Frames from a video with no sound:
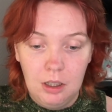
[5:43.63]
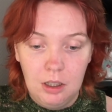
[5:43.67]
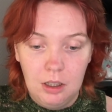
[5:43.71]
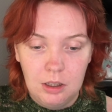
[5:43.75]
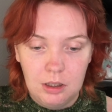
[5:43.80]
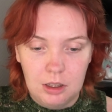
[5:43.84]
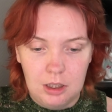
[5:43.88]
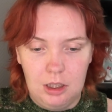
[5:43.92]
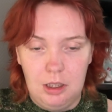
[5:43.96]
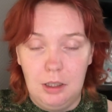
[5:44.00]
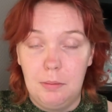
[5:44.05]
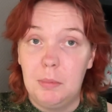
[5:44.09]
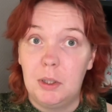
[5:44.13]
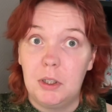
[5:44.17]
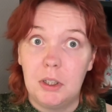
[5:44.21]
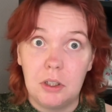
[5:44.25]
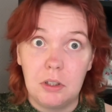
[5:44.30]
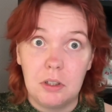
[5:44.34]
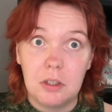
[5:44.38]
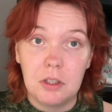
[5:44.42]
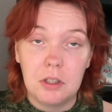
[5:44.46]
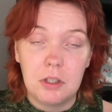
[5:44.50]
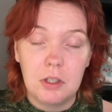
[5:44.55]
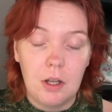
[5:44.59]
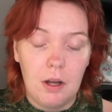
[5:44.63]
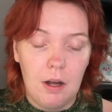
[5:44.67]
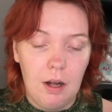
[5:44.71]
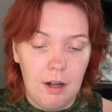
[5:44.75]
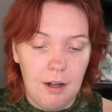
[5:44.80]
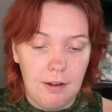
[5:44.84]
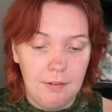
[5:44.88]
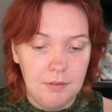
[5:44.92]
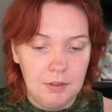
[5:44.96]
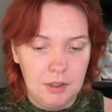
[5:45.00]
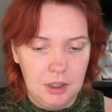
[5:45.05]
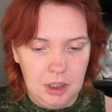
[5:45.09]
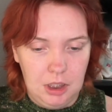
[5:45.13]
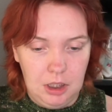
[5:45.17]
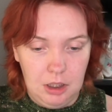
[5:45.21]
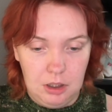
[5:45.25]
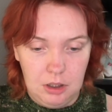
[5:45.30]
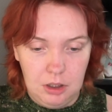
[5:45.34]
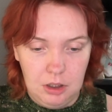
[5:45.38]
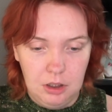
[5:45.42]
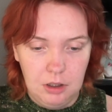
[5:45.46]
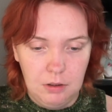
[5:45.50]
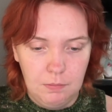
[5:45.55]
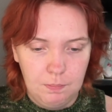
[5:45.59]
kilometers of
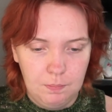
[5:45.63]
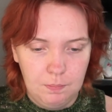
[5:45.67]
yarn.